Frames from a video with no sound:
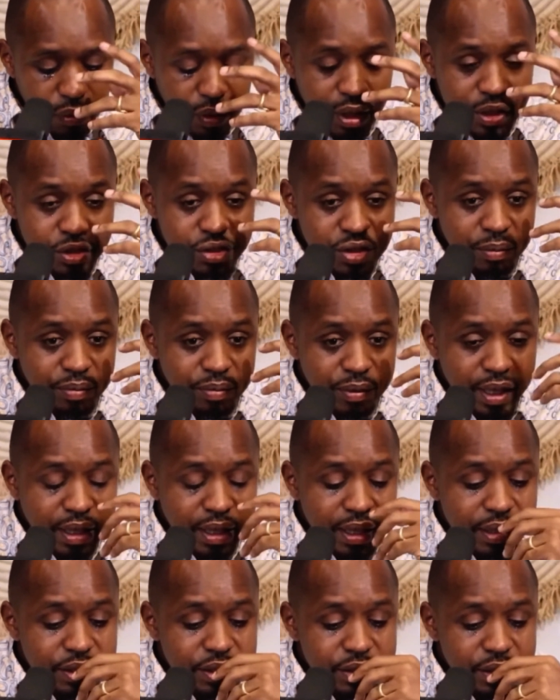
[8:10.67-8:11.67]
When I stripped
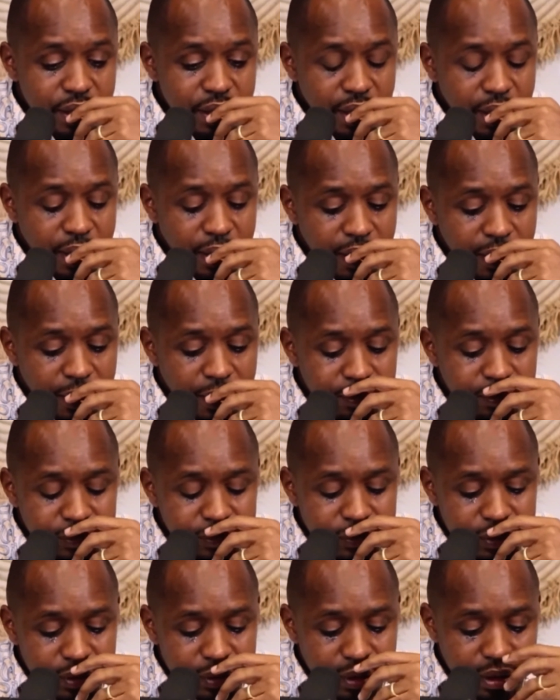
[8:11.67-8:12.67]
naked,
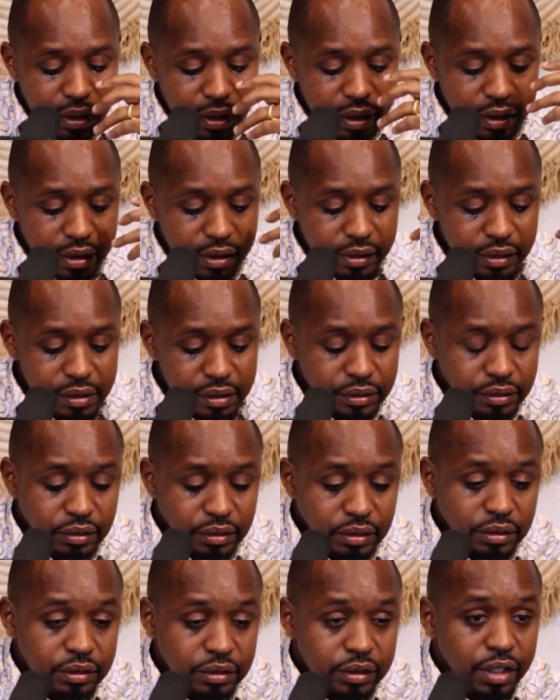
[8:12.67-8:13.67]
they
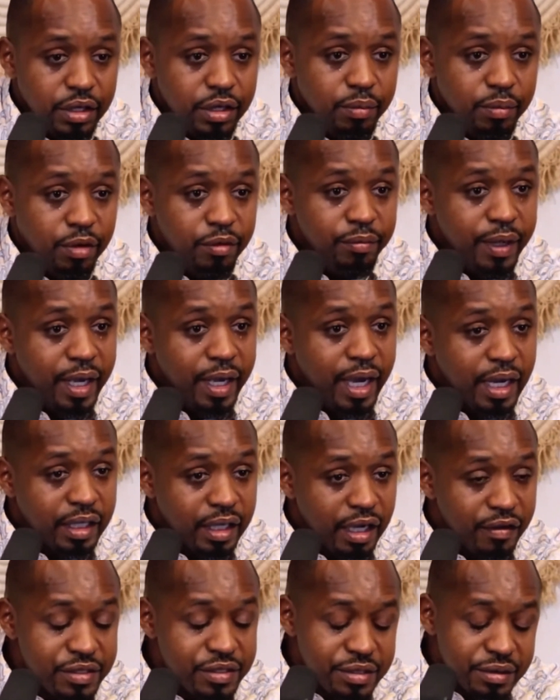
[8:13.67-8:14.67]
removed my
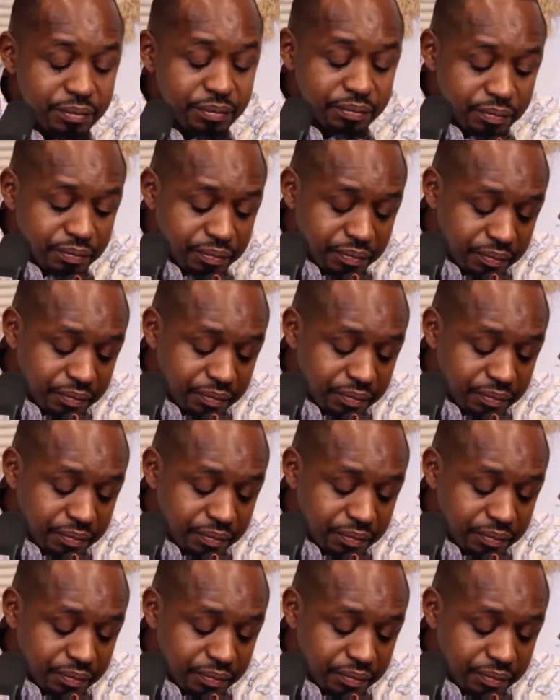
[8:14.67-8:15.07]
handcuffs,